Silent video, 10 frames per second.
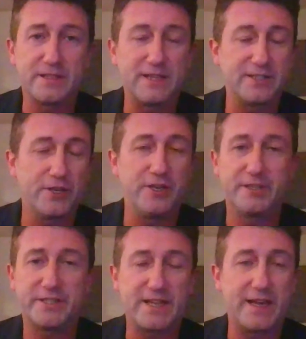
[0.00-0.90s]
that they don't
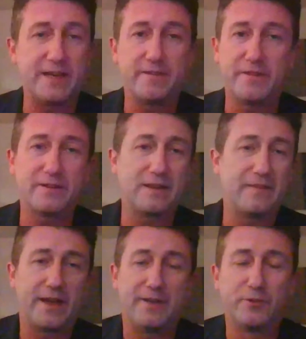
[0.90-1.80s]
understand and,
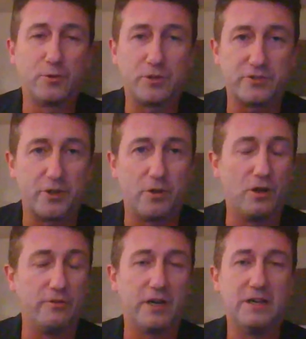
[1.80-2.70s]
and they have little
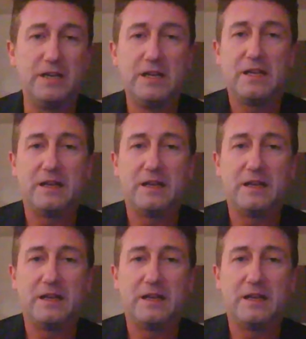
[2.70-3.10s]
control over